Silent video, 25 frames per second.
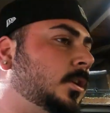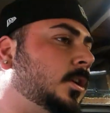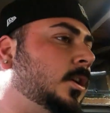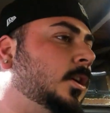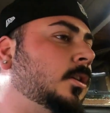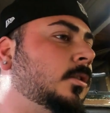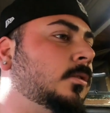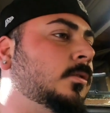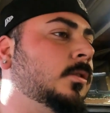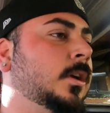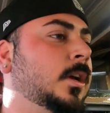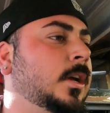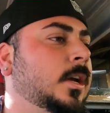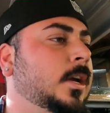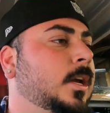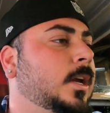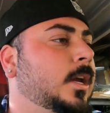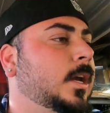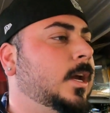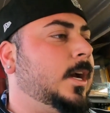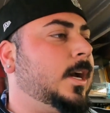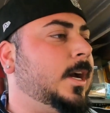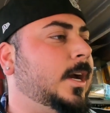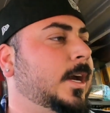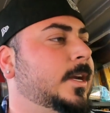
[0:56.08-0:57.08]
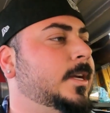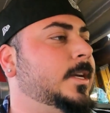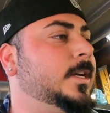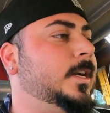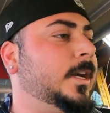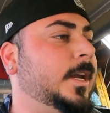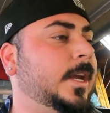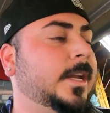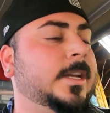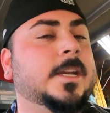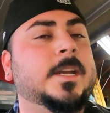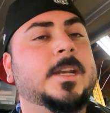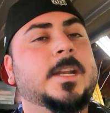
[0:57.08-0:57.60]
you know, I
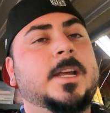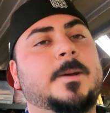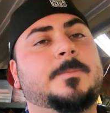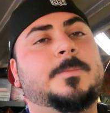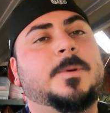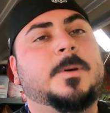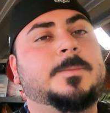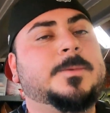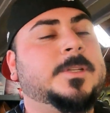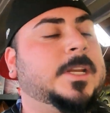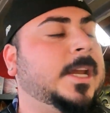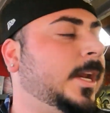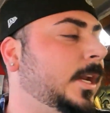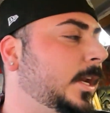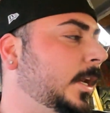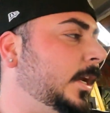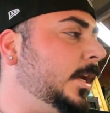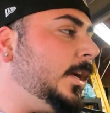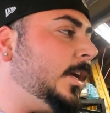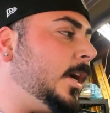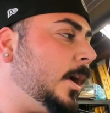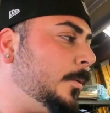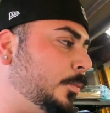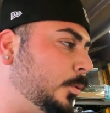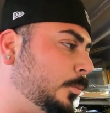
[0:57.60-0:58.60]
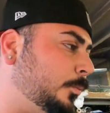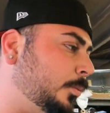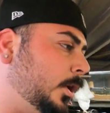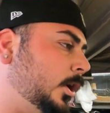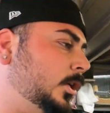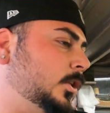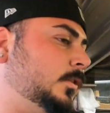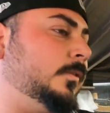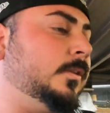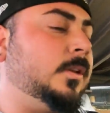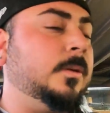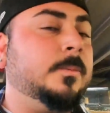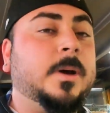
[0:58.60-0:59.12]
ended up obtaining a couple
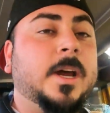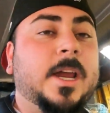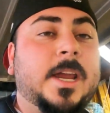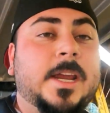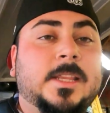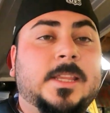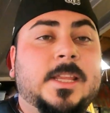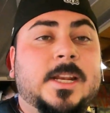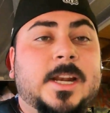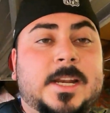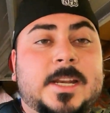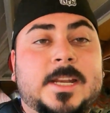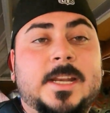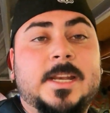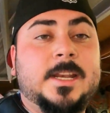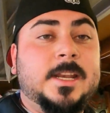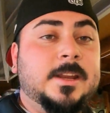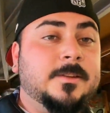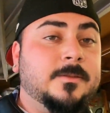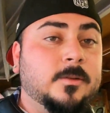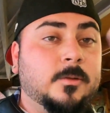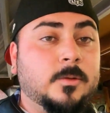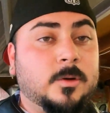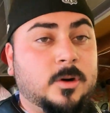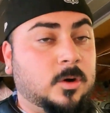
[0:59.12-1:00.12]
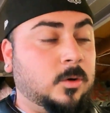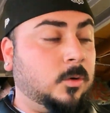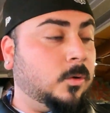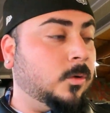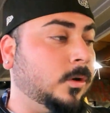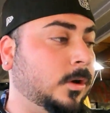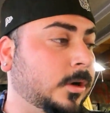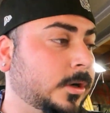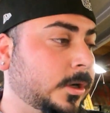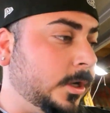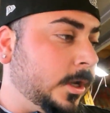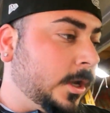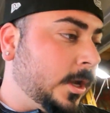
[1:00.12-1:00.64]
parts for the bike that I didn't even
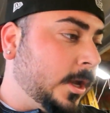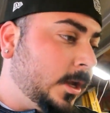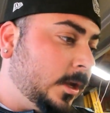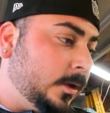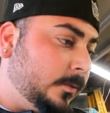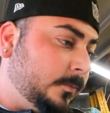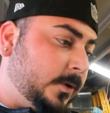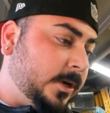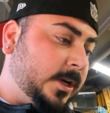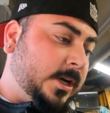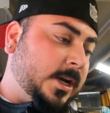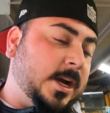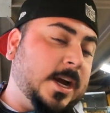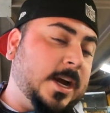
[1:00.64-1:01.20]
record. But